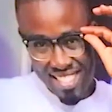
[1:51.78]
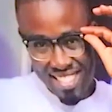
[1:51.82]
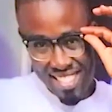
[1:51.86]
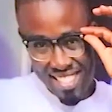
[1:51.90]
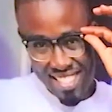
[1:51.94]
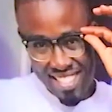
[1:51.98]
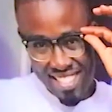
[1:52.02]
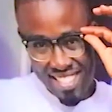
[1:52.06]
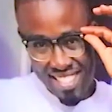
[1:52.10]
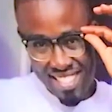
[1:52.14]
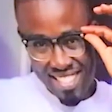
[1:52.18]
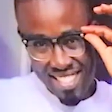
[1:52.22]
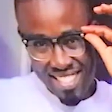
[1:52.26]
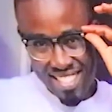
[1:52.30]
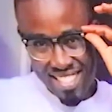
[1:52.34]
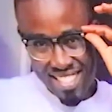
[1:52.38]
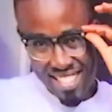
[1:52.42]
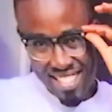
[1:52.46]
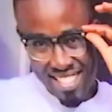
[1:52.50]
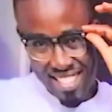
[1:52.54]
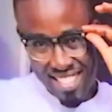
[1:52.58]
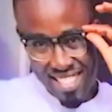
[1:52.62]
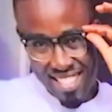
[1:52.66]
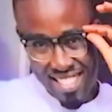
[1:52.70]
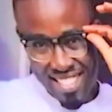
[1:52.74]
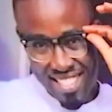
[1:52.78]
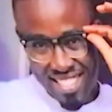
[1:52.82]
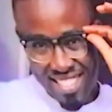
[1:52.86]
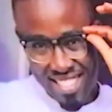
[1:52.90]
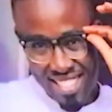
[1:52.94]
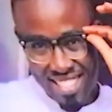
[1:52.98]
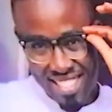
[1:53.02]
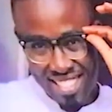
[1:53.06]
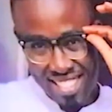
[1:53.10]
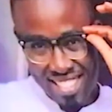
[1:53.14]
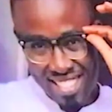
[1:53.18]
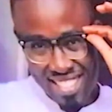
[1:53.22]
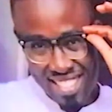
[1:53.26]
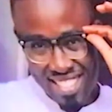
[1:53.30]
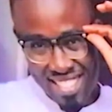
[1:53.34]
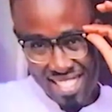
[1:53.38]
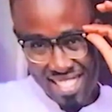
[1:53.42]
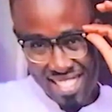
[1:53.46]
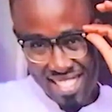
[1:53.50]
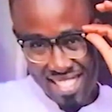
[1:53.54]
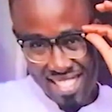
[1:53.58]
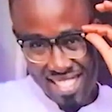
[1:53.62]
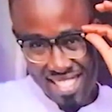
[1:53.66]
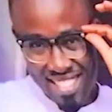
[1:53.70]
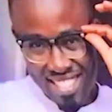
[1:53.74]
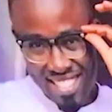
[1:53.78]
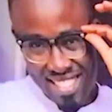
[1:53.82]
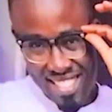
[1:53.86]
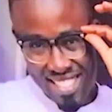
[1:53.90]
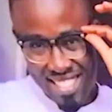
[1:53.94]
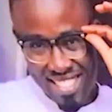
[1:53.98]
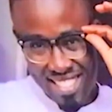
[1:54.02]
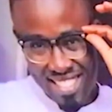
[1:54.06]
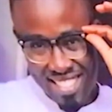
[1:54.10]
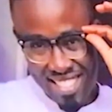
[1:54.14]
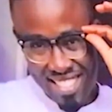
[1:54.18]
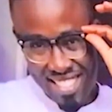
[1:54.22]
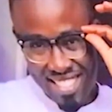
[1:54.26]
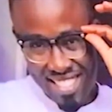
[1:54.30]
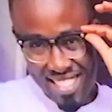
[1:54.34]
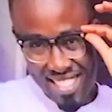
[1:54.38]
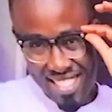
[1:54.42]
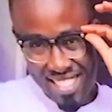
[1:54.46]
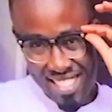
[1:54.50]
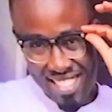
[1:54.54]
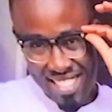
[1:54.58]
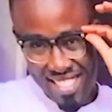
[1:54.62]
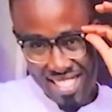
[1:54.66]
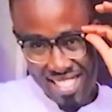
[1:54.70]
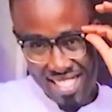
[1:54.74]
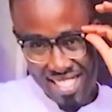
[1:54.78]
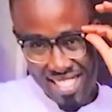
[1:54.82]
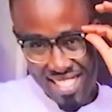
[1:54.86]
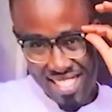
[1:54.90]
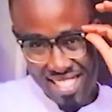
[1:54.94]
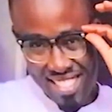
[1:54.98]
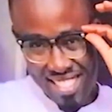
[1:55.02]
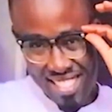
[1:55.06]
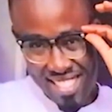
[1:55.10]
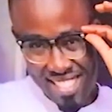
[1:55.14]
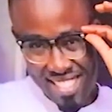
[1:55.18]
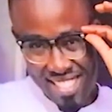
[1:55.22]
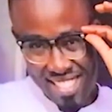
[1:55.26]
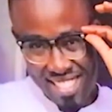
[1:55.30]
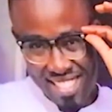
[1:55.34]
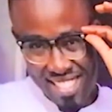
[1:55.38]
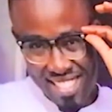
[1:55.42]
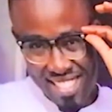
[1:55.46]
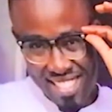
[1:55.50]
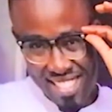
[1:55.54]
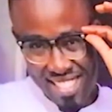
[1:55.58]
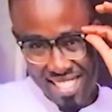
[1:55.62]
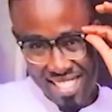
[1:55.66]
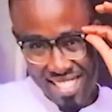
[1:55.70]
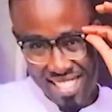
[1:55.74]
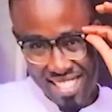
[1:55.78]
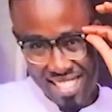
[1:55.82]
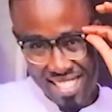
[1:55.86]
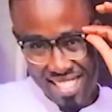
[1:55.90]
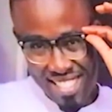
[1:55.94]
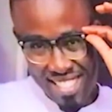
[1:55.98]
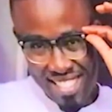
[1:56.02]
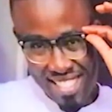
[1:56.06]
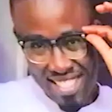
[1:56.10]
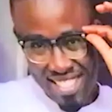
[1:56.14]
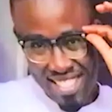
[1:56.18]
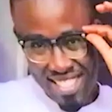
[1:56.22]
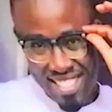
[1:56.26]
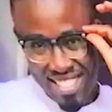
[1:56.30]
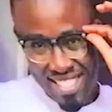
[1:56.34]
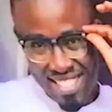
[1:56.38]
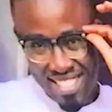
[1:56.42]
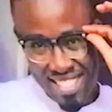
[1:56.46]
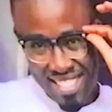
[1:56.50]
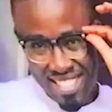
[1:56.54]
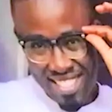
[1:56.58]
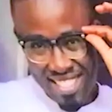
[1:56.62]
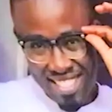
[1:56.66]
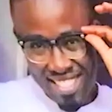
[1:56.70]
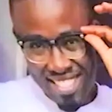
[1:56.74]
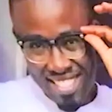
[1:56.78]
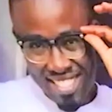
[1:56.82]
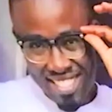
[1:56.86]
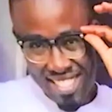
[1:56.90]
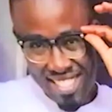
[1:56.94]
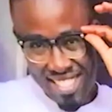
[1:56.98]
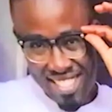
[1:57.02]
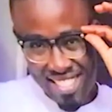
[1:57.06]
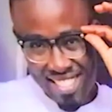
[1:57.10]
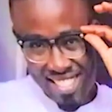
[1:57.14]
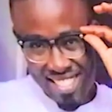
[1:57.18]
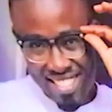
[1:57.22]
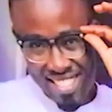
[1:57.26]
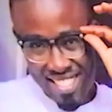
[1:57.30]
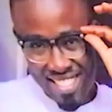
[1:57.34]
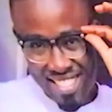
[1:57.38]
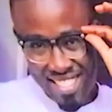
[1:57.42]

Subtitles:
The person shown says nothing.